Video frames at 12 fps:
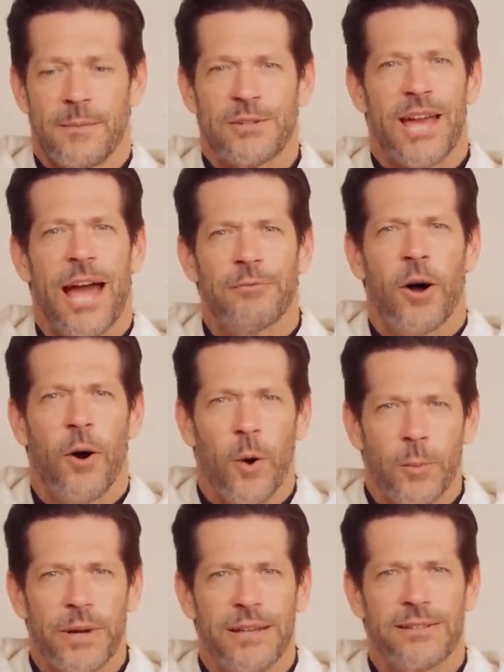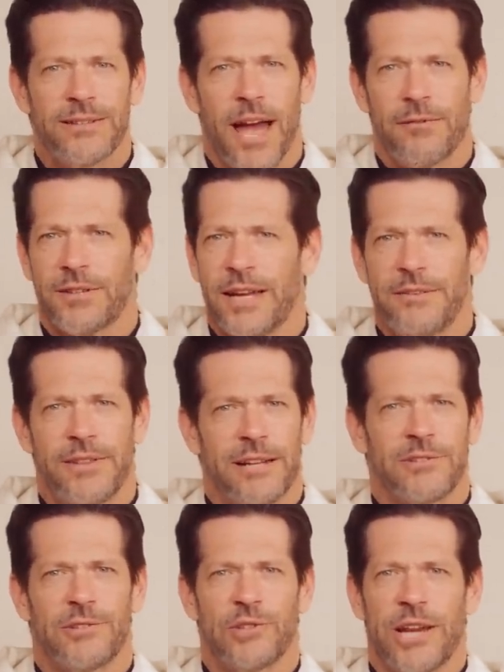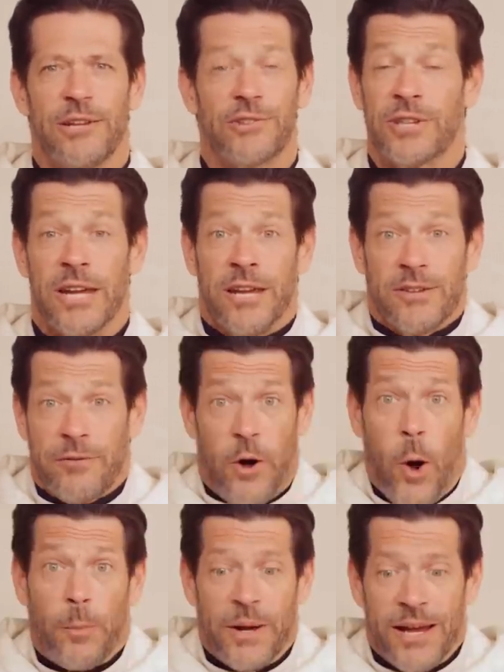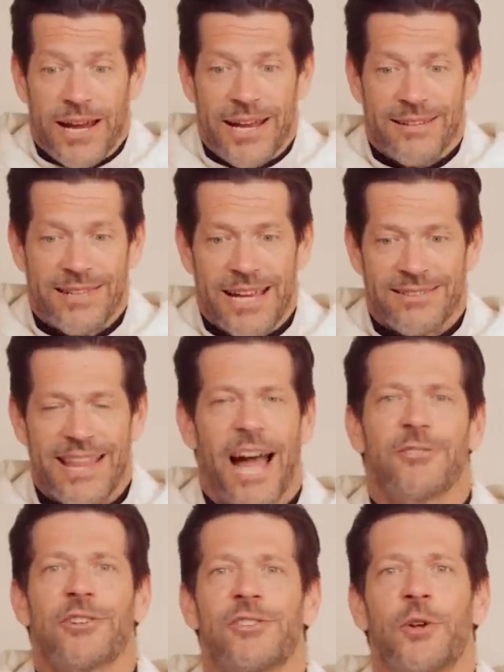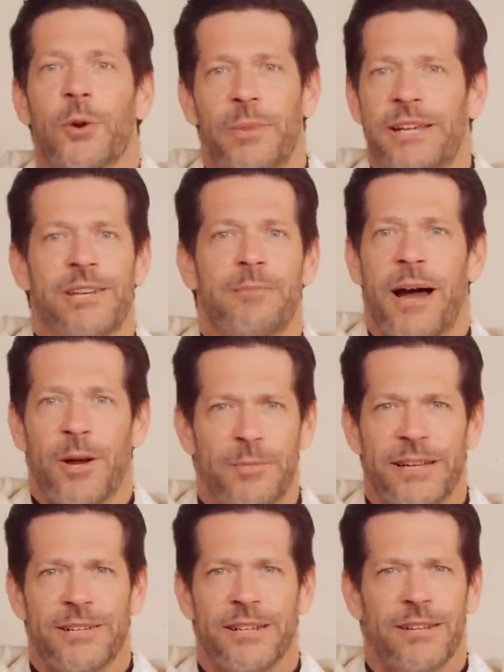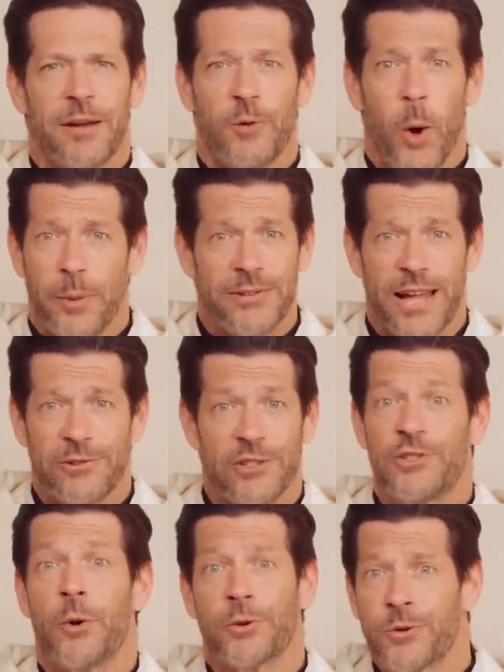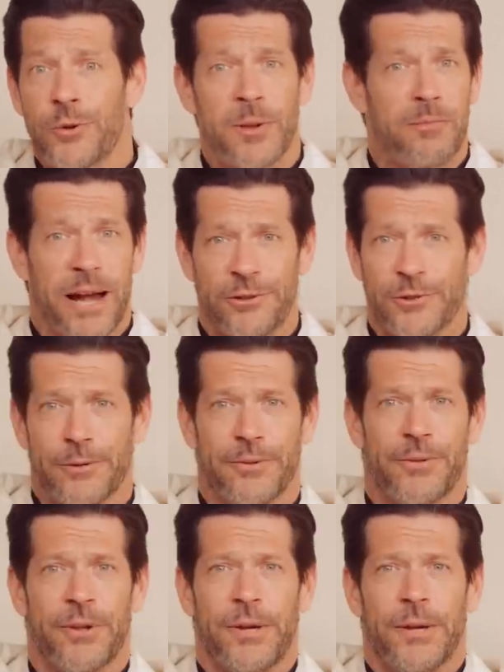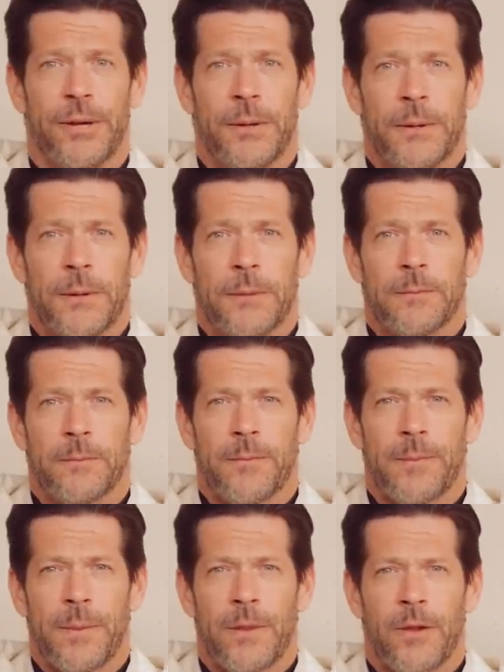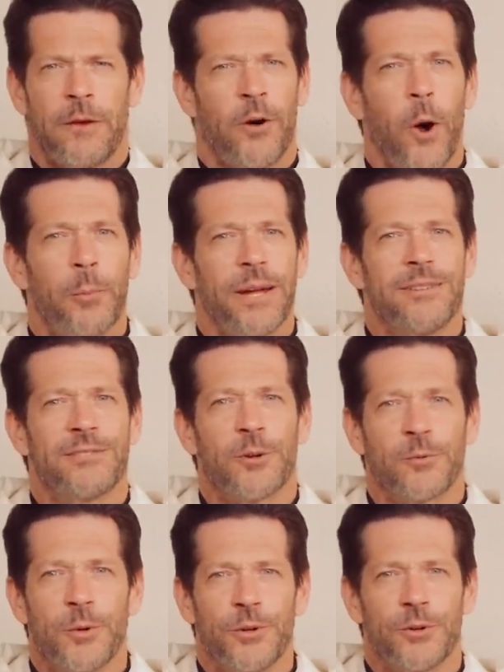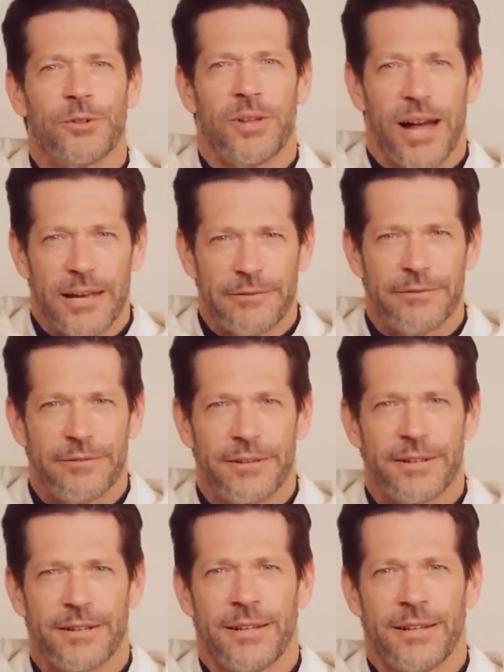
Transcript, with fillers: But to have hope is to have a life that's changed. To have hope is not just your opinion, my opinion. To have hope is not just your truth and my truth. To have hope is to root your life